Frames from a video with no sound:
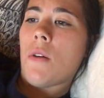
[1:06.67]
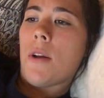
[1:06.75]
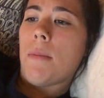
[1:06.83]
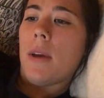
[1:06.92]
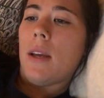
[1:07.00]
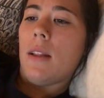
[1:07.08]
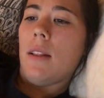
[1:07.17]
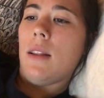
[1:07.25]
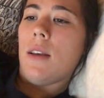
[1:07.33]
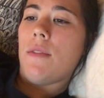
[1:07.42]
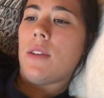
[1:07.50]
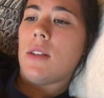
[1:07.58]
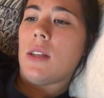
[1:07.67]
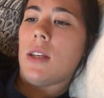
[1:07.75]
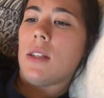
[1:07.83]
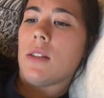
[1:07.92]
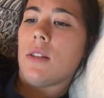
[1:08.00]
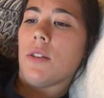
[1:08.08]
on my 11
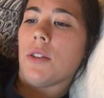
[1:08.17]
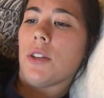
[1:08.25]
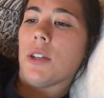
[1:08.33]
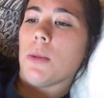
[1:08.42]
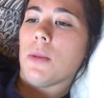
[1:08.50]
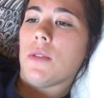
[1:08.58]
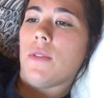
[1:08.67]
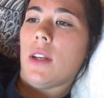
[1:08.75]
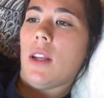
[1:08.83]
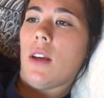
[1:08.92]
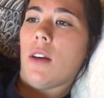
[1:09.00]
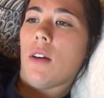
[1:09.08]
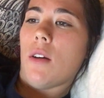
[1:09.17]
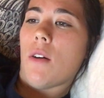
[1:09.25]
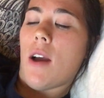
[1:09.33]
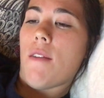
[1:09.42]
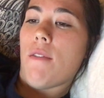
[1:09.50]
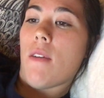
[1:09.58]
days till Christmas video,
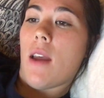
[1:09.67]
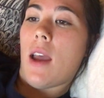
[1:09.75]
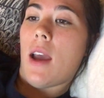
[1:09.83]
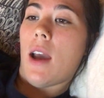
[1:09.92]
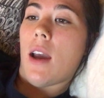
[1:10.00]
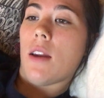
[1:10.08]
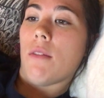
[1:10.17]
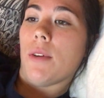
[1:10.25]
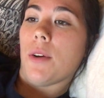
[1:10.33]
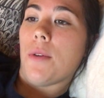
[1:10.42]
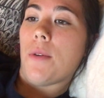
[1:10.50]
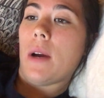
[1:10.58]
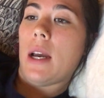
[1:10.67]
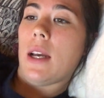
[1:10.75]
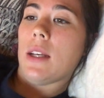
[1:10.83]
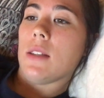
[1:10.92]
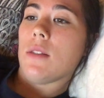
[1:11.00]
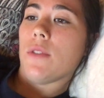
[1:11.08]
I've had a
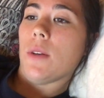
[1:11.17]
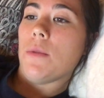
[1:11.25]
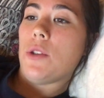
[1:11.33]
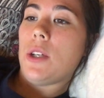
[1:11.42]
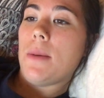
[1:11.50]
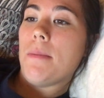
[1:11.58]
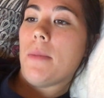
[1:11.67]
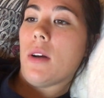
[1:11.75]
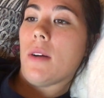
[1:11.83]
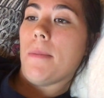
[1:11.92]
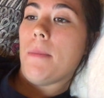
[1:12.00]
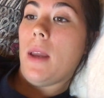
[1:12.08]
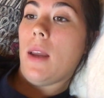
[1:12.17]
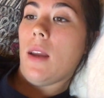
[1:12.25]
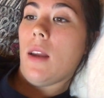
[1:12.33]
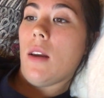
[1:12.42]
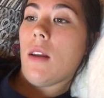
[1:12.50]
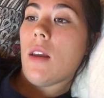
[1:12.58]
request from Chipmunk
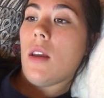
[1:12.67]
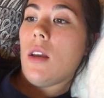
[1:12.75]
Man